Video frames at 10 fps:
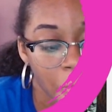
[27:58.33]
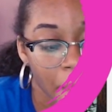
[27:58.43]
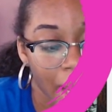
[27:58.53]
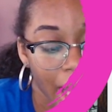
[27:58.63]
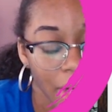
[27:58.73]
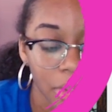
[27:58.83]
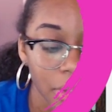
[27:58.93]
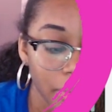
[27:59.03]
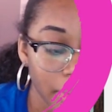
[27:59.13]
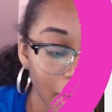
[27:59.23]
I don't know.
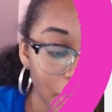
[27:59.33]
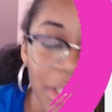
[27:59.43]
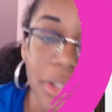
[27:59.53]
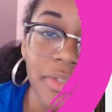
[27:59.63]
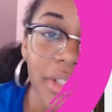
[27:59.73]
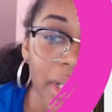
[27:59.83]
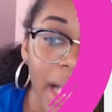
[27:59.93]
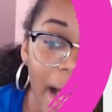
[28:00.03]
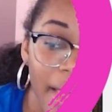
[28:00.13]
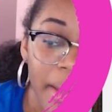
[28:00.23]
I don't really use Viola
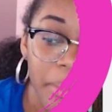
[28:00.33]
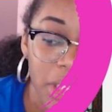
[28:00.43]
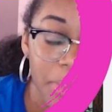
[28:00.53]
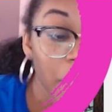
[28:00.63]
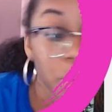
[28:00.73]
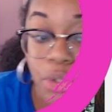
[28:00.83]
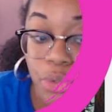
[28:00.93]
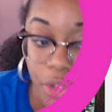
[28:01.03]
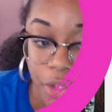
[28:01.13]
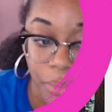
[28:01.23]
all that much, but I do use
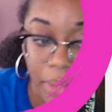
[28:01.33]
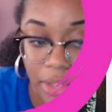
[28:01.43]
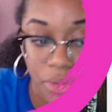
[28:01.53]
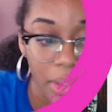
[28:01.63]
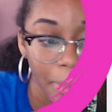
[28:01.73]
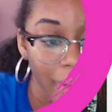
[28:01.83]
her when I do the bug